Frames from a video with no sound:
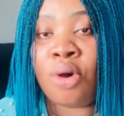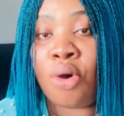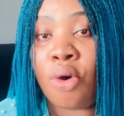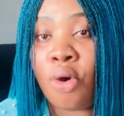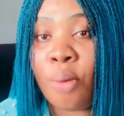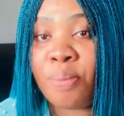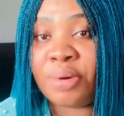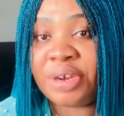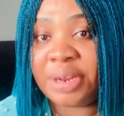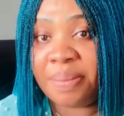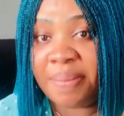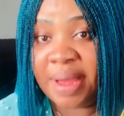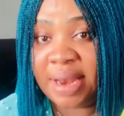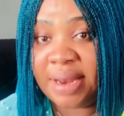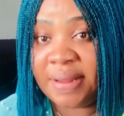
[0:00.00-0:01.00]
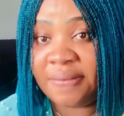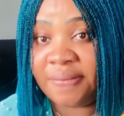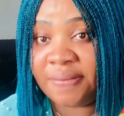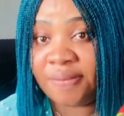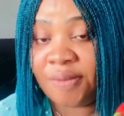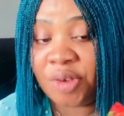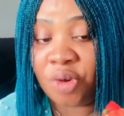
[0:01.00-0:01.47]
open the bay leaf
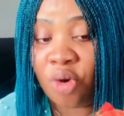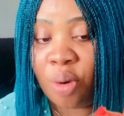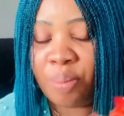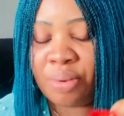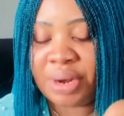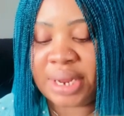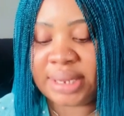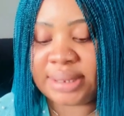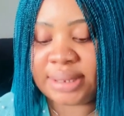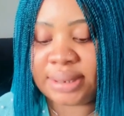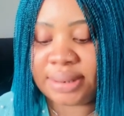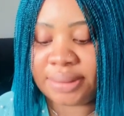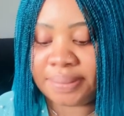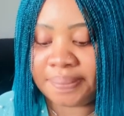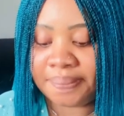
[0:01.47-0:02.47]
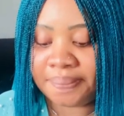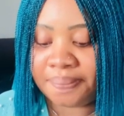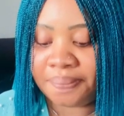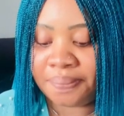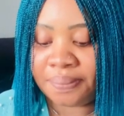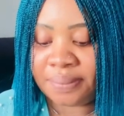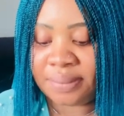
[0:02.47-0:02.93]
when you open it
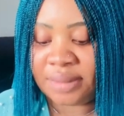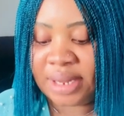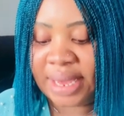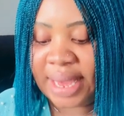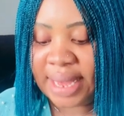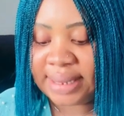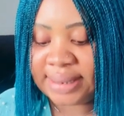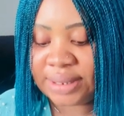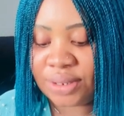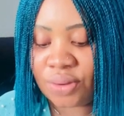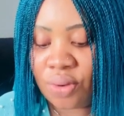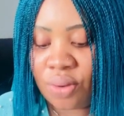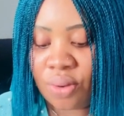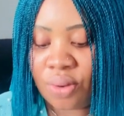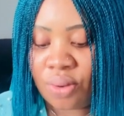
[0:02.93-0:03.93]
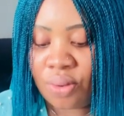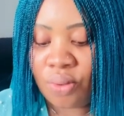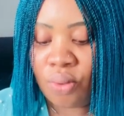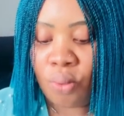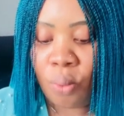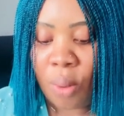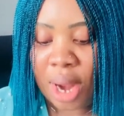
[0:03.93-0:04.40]
get
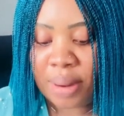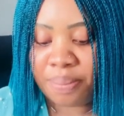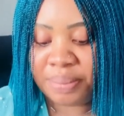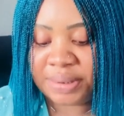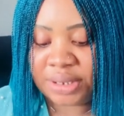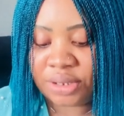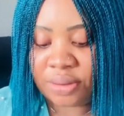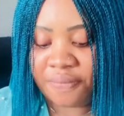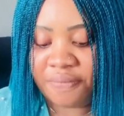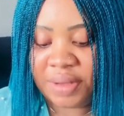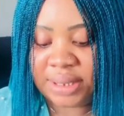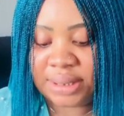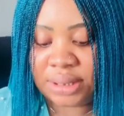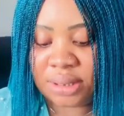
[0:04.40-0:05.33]
one piece of it